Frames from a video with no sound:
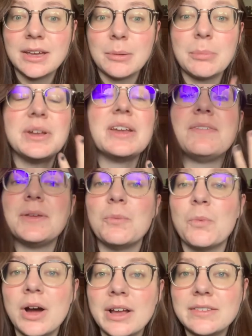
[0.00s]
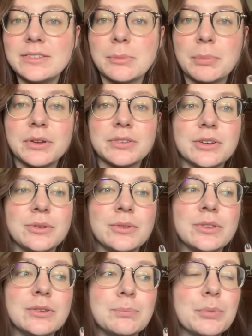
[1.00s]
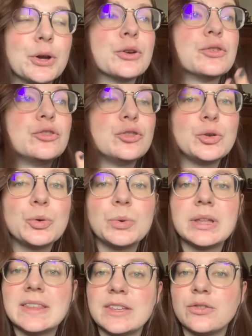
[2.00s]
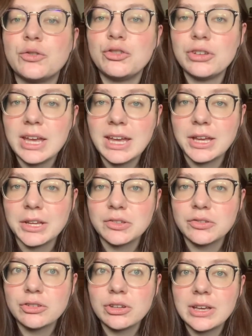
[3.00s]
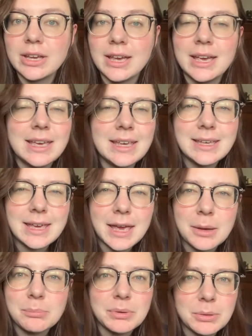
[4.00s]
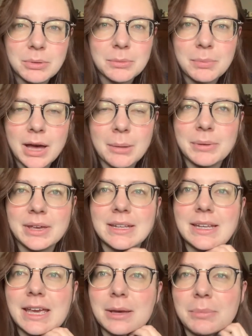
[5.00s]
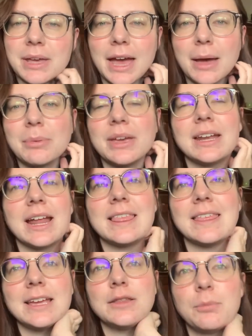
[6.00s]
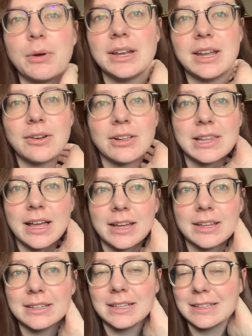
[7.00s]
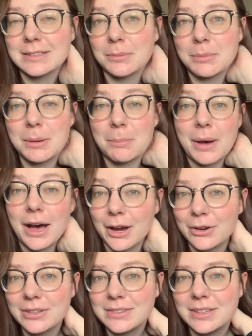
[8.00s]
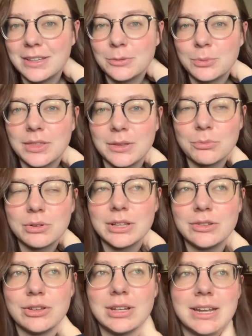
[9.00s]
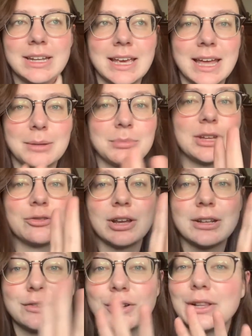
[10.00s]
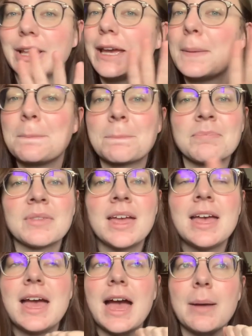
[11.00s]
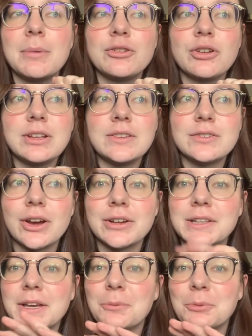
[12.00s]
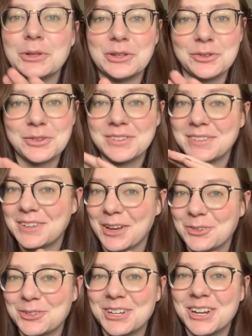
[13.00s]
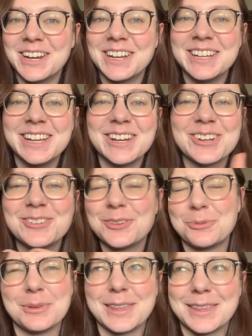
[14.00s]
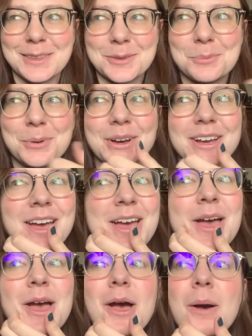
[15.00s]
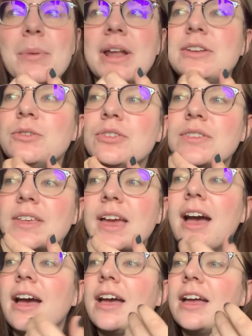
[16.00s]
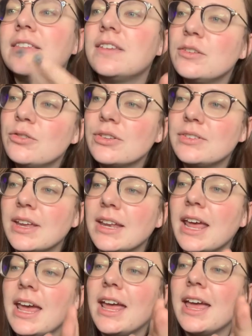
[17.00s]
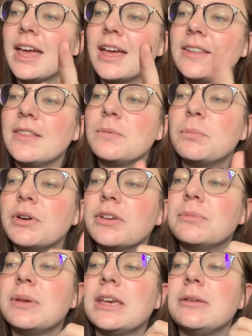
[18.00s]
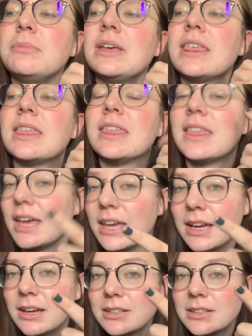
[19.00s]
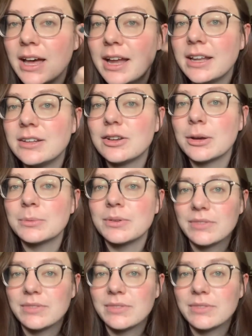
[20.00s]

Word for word: But if he wants to pursue pursue this change, he can't be with Poppy and he can't be happy. And I think it's pointing out a lot, like some hypocrisies within religion. And again, I'm not trying to start like, I'm not trying to start like a religious discussion on here just with like this book, but I do just think it's interesting and this book is making me think a lot in terms of